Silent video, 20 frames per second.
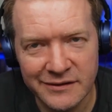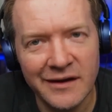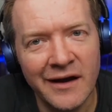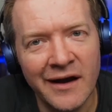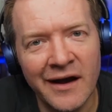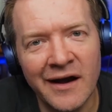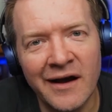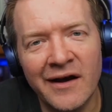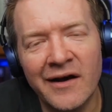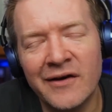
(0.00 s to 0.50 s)

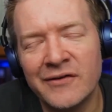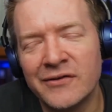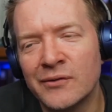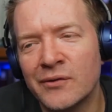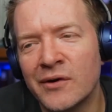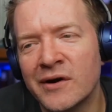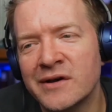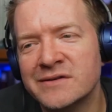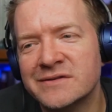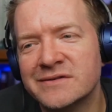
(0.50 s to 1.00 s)

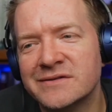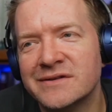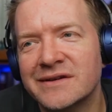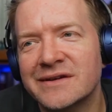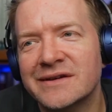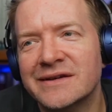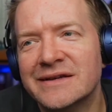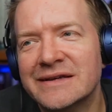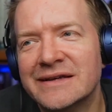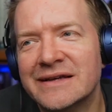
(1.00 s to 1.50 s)
Otherwise,
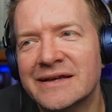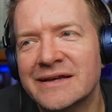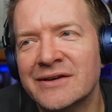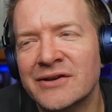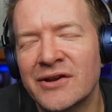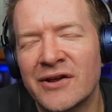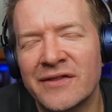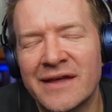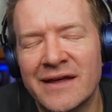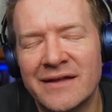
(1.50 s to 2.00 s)

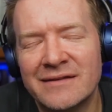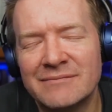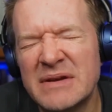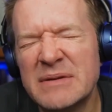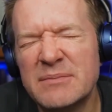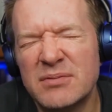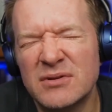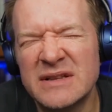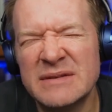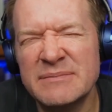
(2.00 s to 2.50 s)
that
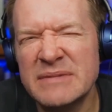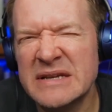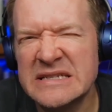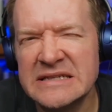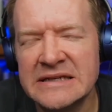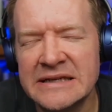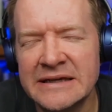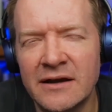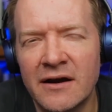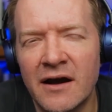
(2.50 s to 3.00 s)
people
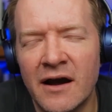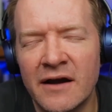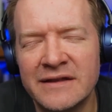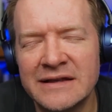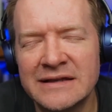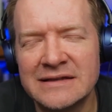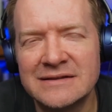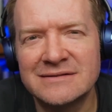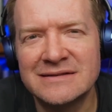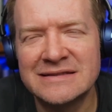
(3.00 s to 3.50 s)
immediately, I think,
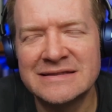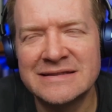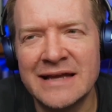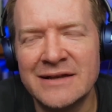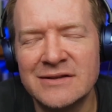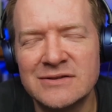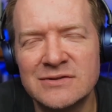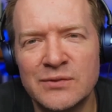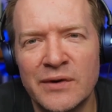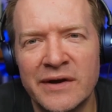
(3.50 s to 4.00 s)

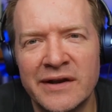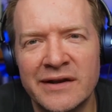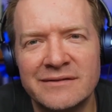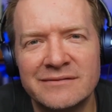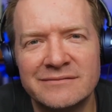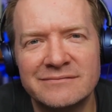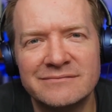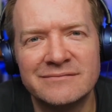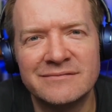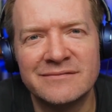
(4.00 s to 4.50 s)
sense when
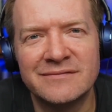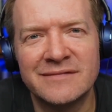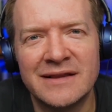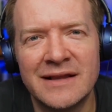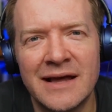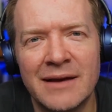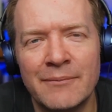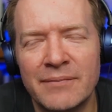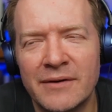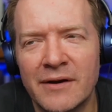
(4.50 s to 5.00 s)

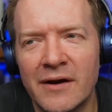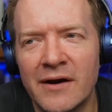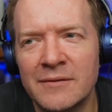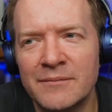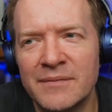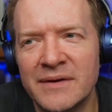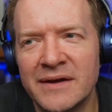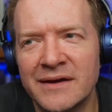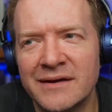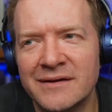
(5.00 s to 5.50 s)
they're kind of
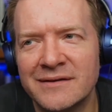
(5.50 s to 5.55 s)
being